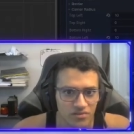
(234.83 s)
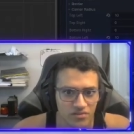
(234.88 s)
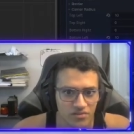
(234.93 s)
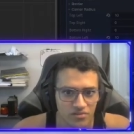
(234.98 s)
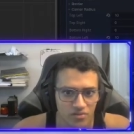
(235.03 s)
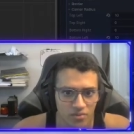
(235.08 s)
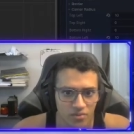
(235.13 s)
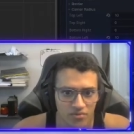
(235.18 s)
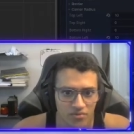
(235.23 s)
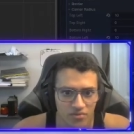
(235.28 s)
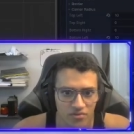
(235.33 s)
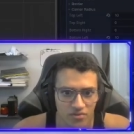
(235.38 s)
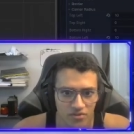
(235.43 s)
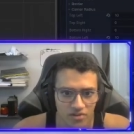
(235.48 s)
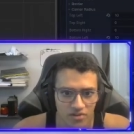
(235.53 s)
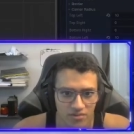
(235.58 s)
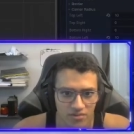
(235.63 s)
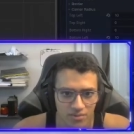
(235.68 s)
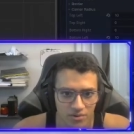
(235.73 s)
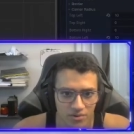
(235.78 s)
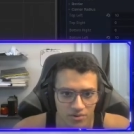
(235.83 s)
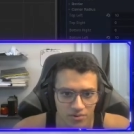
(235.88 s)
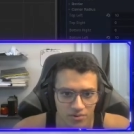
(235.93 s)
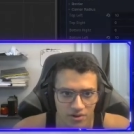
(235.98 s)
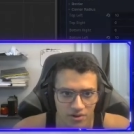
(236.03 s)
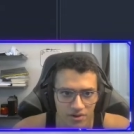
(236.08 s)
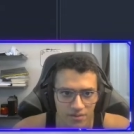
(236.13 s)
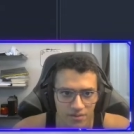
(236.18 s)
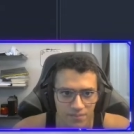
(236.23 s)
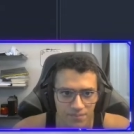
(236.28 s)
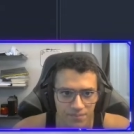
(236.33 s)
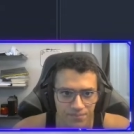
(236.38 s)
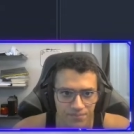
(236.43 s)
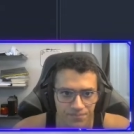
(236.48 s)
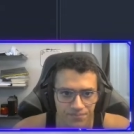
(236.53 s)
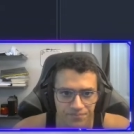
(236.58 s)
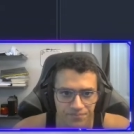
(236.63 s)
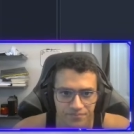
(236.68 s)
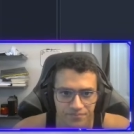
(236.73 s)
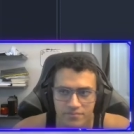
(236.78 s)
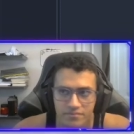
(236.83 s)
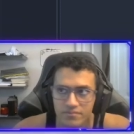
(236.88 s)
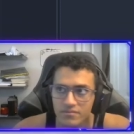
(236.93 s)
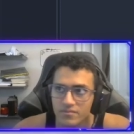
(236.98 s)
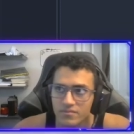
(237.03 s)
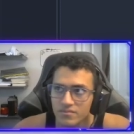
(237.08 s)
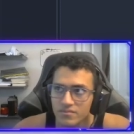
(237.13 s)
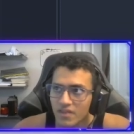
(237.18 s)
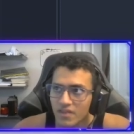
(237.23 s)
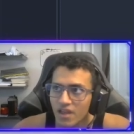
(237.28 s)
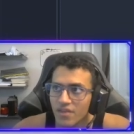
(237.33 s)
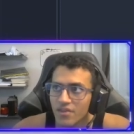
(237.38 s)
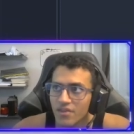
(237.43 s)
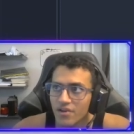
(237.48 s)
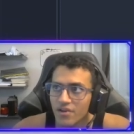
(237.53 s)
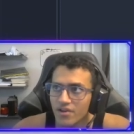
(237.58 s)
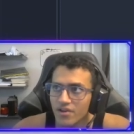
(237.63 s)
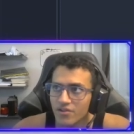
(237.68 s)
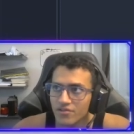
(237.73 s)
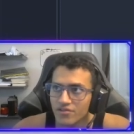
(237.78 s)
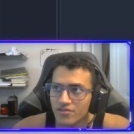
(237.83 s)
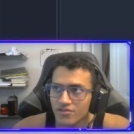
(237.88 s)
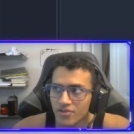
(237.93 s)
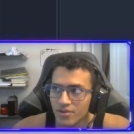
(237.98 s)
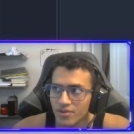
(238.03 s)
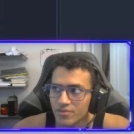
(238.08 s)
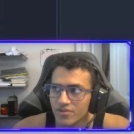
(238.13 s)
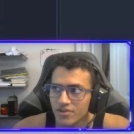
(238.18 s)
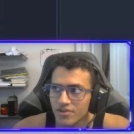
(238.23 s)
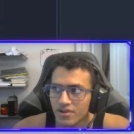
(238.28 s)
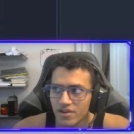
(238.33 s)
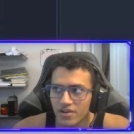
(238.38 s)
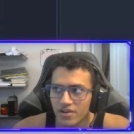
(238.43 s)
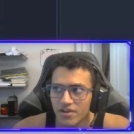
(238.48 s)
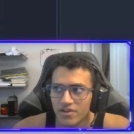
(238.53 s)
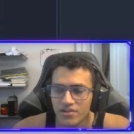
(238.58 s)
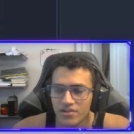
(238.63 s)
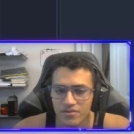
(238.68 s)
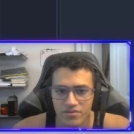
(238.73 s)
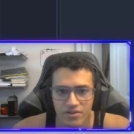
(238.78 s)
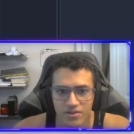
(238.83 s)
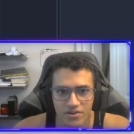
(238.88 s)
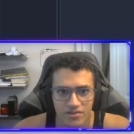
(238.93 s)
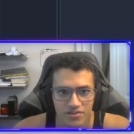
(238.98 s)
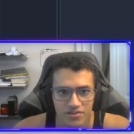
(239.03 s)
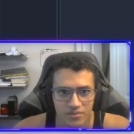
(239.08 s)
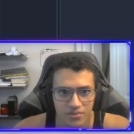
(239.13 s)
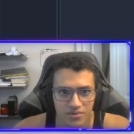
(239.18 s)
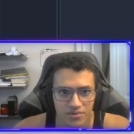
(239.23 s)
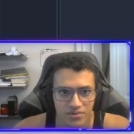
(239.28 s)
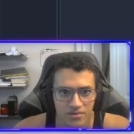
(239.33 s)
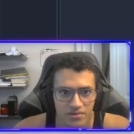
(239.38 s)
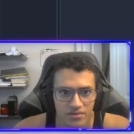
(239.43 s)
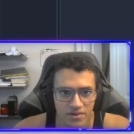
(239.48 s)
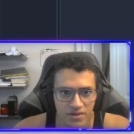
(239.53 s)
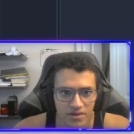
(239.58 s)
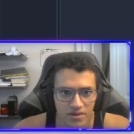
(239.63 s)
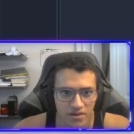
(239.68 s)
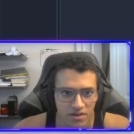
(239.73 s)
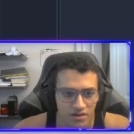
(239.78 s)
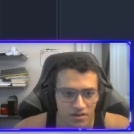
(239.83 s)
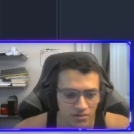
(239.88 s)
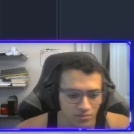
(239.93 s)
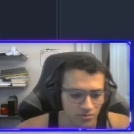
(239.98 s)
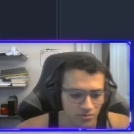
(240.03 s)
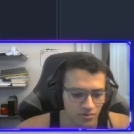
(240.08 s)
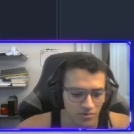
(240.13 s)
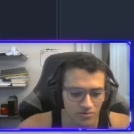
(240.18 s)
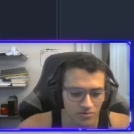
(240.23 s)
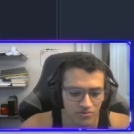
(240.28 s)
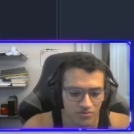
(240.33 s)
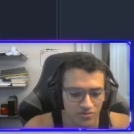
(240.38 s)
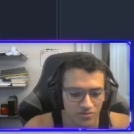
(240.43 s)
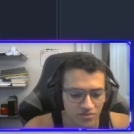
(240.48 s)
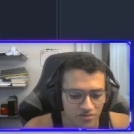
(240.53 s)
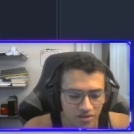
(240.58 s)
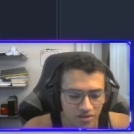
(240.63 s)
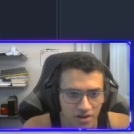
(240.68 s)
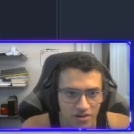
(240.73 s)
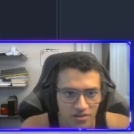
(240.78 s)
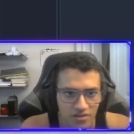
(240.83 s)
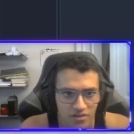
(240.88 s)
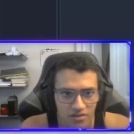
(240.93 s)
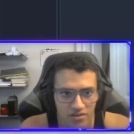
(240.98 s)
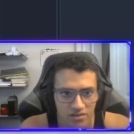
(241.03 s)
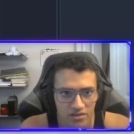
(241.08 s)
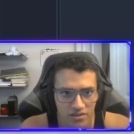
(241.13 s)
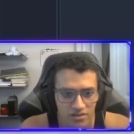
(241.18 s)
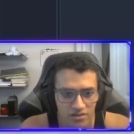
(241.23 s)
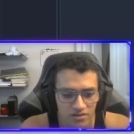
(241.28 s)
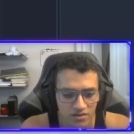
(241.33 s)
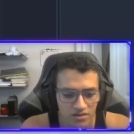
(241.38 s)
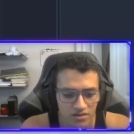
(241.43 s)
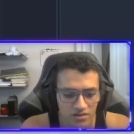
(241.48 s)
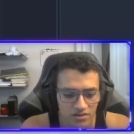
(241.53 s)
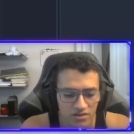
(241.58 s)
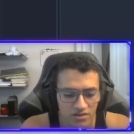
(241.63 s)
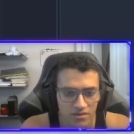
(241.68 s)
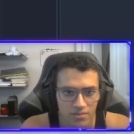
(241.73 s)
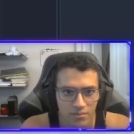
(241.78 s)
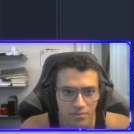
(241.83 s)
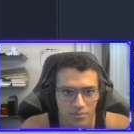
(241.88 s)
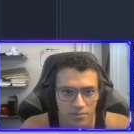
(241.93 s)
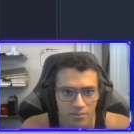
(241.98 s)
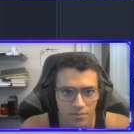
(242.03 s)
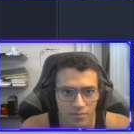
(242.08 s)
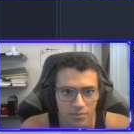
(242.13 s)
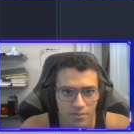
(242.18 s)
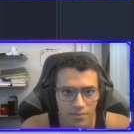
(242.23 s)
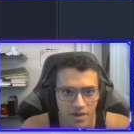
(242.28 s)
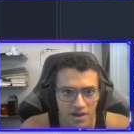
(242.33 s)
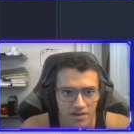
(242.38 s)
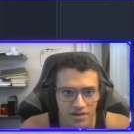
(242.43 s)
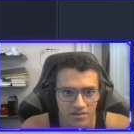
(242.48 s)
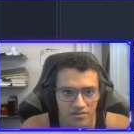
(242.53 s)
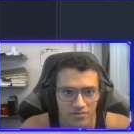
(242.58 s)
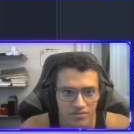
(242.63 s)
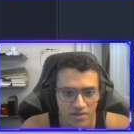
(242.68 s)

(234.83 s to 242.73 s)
script for the life bar UI. And then in our script, it's very simple. We're going to set the max